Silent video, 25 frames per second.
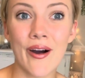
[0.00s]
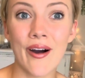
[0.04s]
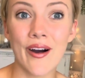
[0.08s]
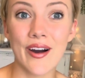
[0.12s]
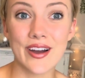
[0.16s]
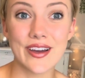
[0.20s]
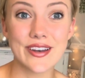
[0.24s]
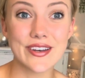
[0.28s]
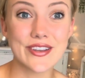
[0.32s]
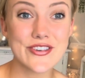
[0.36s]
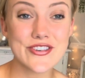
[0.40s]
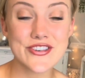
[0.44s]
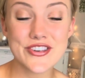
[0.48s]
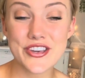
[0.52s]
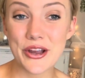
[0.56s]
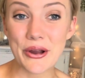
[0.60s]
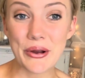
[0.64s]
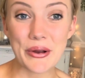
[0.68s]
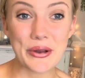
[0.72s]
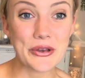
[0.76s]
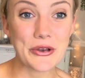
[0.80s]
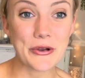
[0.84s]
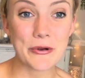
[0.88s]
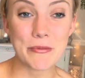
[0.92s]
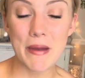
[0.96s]
on
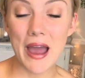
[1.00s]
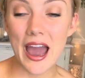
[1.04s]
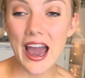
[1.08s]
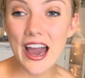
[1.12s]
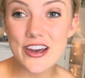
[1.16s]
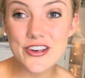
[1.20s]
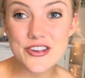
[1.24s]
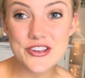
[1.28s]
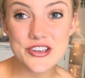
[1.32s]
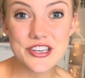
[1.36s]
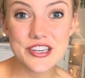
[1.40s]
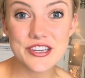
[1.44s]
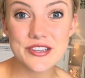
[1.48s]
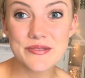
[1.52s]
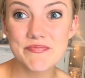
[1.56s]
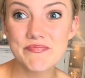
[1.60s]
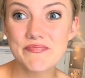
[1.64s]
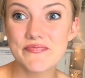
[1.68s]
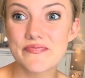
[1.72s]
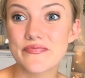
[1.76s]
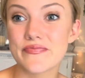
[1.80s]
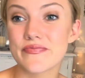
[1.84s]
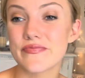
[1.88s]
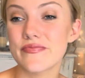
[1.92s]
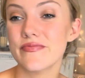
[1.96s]
sharing your
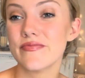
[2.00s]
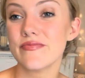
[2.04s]
passion.